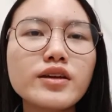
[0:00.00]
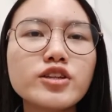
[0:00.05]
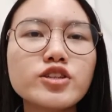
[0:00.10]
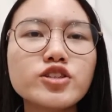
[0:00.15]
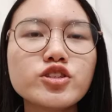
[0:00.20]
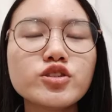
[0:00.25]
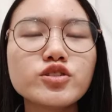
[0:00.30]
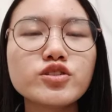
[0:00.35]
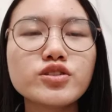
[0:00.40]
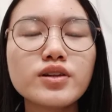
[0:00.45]
is
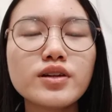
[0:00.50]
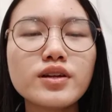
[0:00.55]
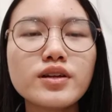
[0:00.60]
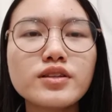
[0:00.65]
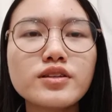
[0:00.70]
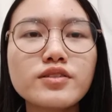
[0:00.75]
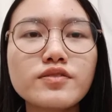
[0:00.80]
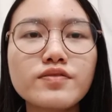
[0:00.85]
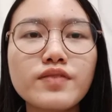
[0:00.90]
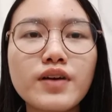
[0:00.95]
usually
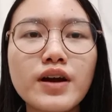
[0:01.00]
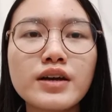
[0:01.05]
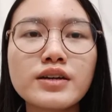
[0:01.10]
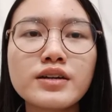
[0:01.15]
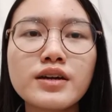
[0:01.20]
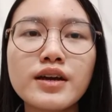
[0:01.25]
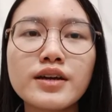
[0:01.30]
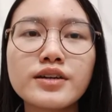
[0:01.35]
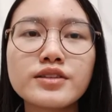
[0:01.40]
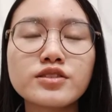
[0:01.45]
defined
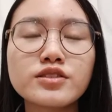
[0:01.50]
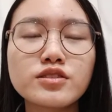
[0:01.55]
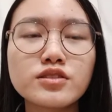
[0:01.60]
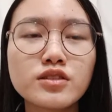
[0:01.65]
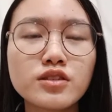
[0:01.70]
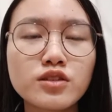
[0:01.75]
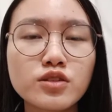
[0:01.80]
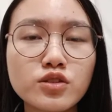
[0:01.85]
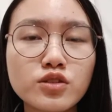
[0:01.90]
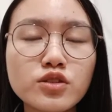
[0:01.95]
as a
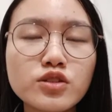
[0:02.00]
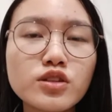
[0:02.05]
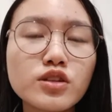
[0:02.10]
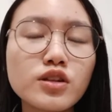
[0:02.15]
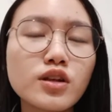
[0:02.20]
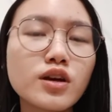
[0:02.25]
rude,